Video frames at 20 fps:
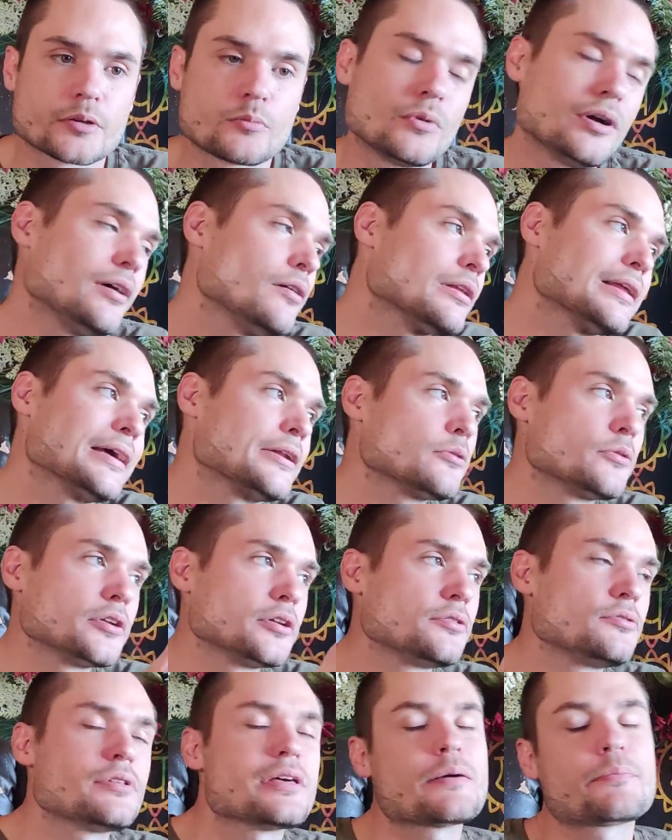Well, I don't want
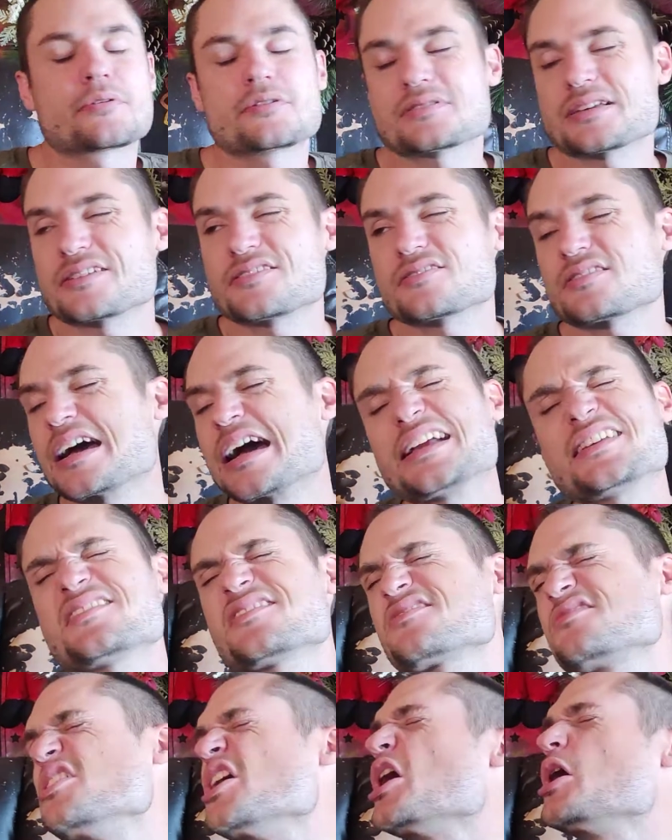to do that because I just I
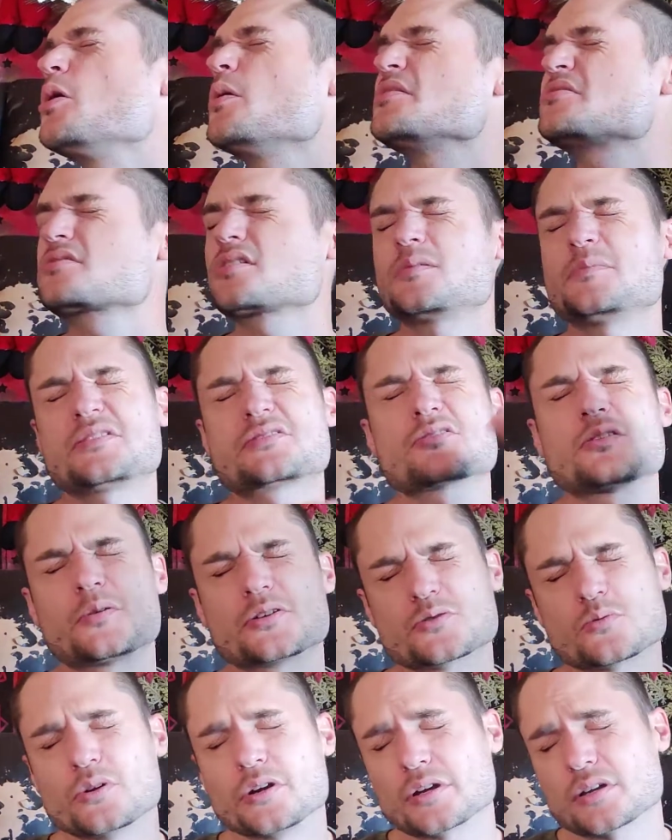just know it's going to be so
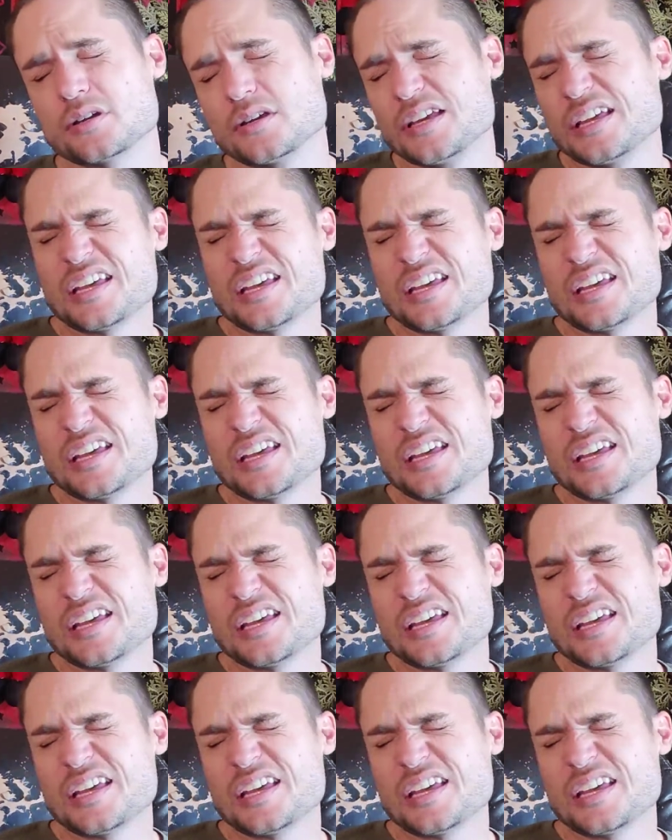much work